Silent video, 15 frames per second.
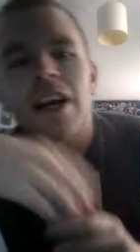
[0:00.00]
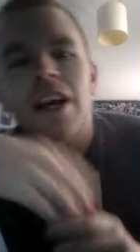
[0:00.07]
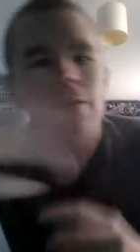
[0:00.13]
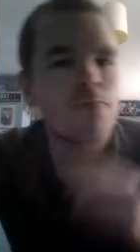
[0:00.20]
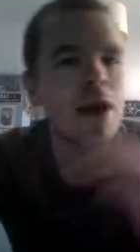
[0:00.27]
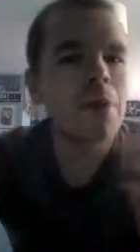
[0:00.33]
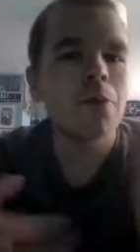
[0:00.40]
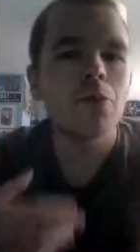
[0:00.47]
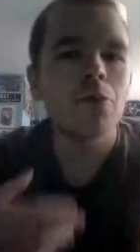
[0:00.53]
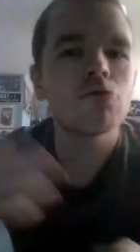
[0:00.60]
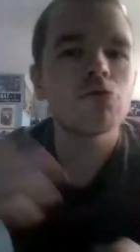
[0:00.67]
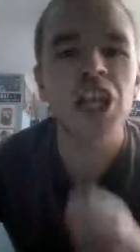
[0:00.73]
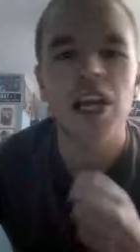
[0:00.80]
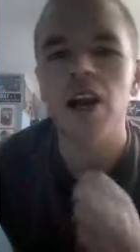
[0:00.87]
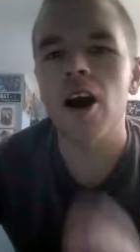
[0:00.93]

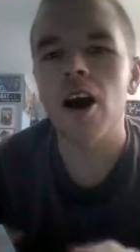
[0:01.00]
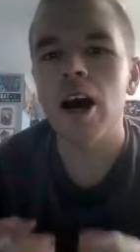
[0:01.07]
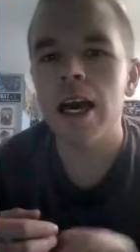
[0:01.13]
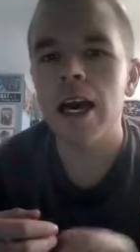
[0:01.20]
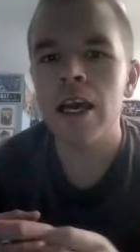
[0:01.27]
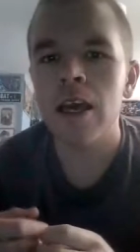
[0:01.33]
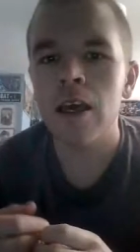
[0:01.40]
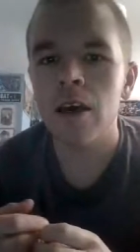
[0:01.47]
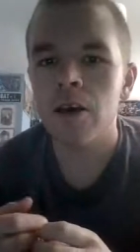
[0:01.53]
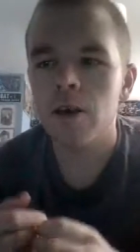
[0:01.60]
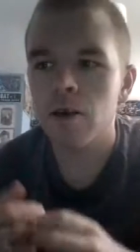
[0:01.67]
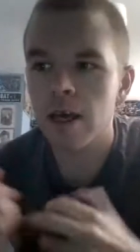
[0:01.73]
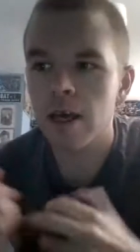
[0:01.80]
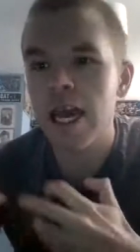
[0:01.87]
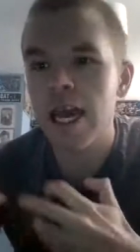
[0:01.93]
rebel Jedi,
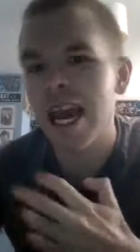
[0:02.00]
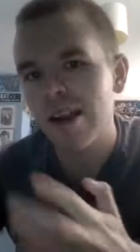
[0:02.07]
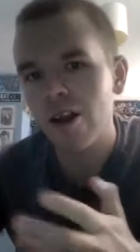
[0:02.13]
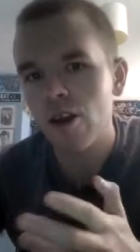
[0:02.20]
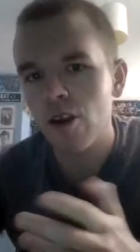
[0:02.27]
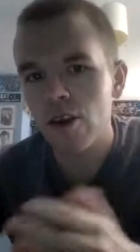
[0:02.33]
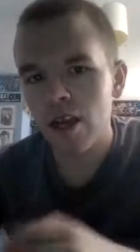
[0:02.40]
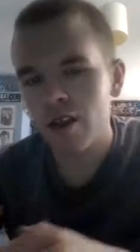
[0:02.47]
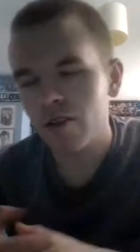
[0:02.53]
Kanan,